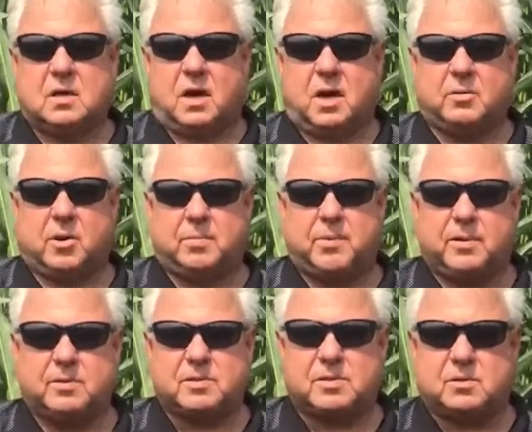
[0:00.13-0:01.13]
Hi, I'm Greg
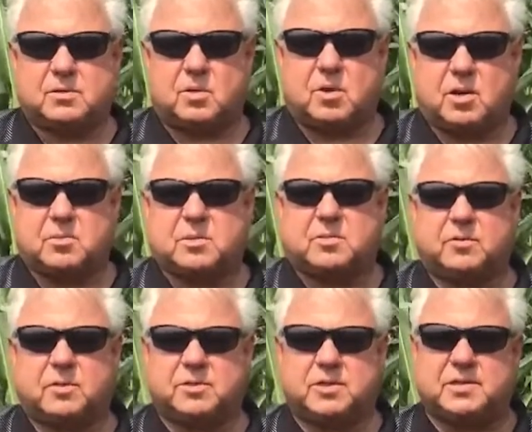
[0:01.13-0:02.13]
Peters, sales agronomist for
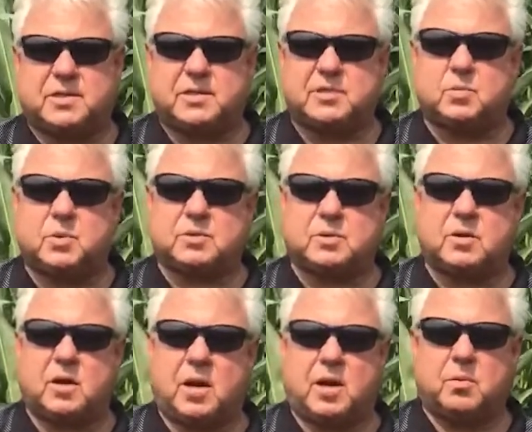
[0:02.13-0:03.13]
LG Seeds in Western
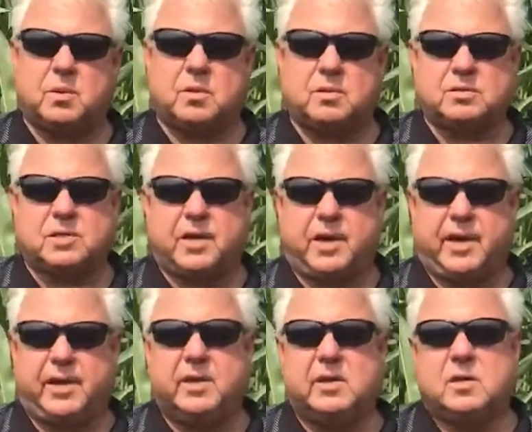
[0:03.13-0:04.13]
Iowa, and
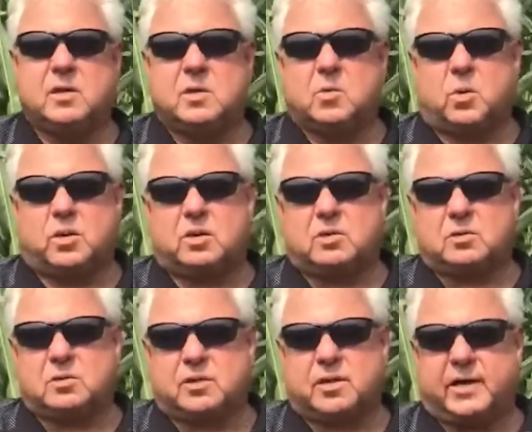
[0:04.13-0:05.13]
today we're going to
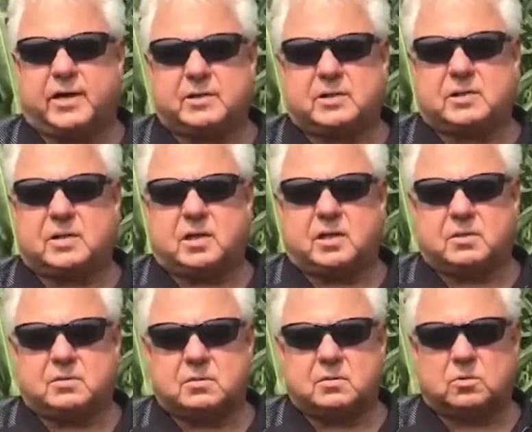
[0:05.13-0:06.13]
look at
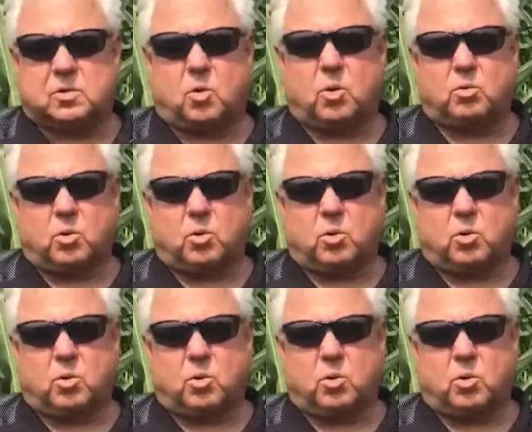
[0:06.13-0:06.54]
corn